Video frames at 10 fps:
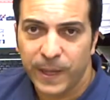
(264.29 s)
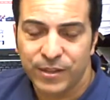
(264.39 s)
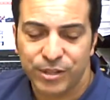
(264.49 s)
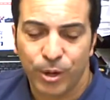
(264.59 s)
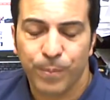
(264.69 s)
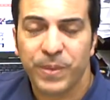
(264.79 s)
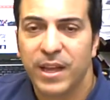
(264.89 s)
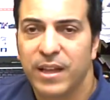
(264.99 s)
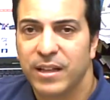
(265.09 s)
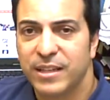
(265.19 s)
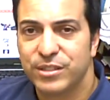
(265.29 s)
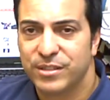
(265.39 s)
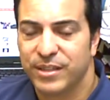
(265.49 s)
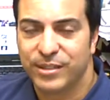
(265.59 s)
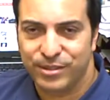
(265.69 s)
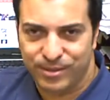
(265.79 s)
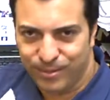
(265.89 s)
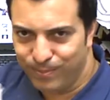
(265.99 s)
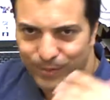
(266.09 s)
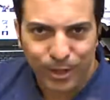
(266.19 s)
So let's
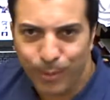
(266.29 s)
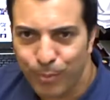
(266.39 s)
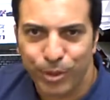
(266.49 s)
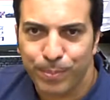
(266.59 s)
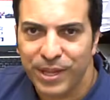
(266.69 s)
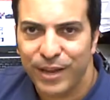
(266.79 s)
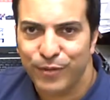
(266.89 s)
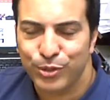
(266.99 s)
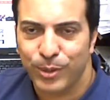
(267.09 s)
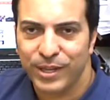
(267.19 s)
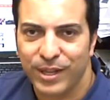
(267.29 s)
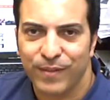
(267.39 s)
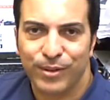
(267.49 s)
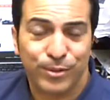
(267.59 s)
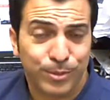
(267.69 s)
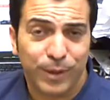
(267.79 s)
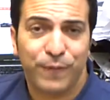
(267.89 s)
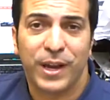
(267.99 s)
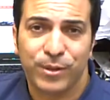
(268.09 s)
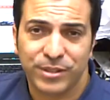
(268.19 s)
come up with a plan for 2011. Those are my
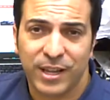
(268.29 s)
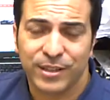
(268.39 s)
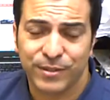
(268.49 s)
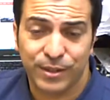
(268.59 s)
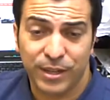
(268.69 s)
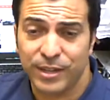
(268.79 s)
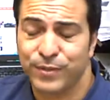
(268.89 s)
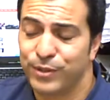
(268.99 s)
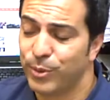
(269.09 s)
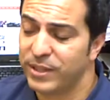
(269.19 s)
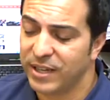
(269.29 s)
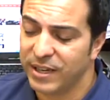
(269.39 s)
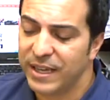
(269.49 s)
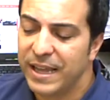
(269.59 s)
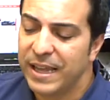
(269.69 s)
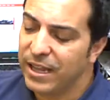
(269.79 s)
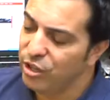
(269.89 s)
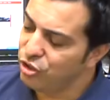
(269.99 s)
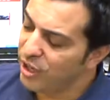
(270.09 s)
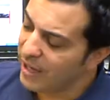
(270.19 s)
final thoughts for 2010.
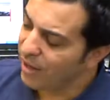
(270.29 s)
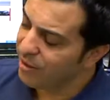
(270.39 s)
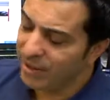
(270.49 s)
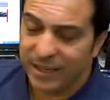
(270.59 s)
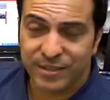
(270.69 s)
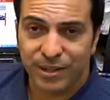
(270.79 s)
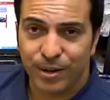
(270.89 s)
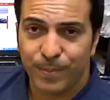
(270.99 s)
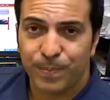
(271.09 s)
Check out the links here.